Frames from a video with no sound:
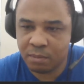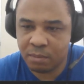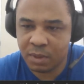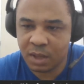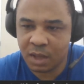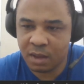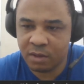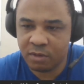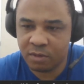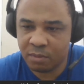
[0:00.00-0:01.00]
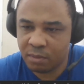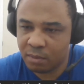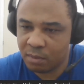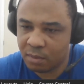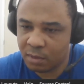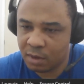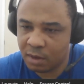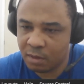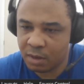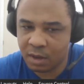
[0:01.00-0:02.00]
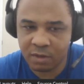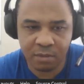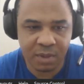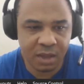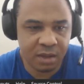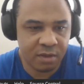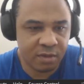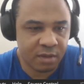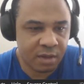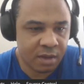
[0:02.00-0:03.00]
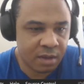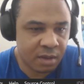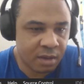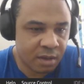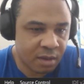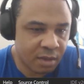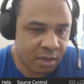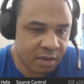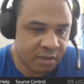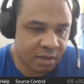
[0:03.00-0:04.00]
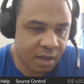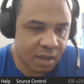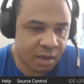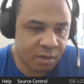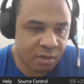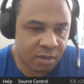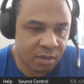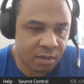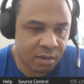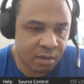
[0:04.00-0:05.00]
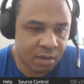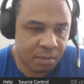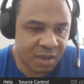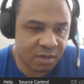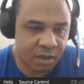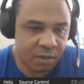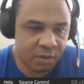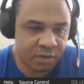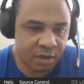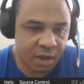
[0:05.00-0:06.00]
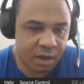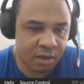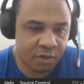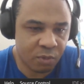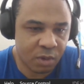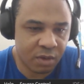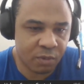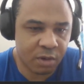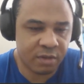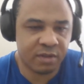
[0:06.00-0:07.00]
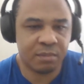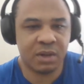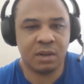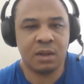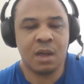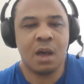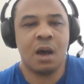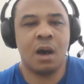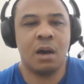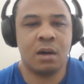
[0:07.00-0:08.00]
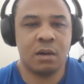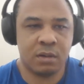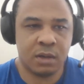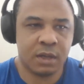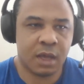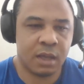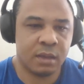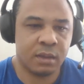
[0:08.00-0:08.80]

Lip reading: because it means the sign means the equal sign is one word symbol. Oh, okay.